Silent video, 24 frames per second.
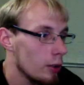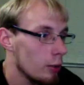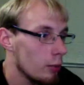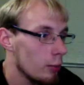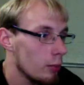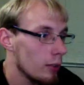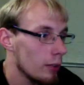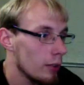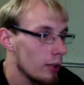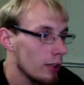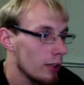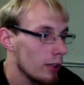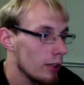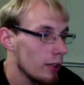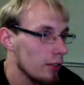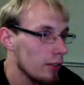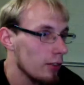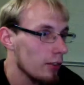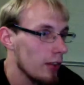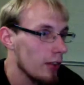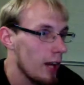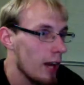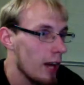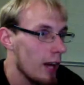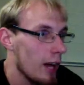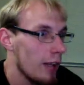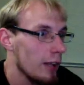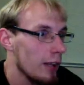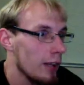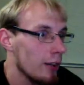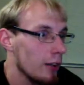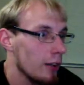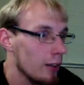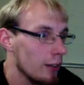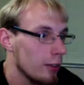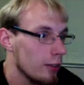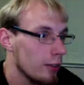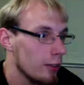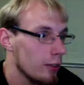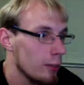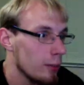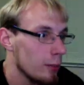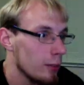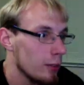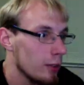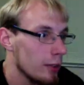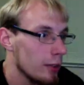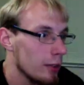Because I honestly
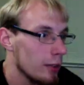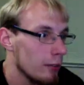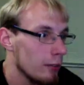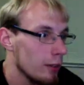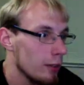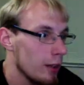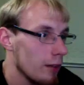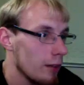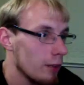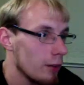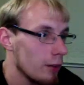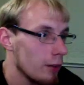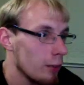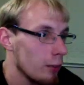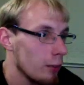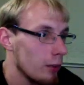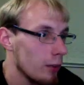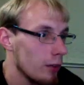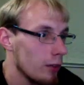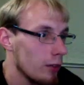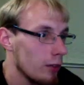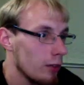believe everyone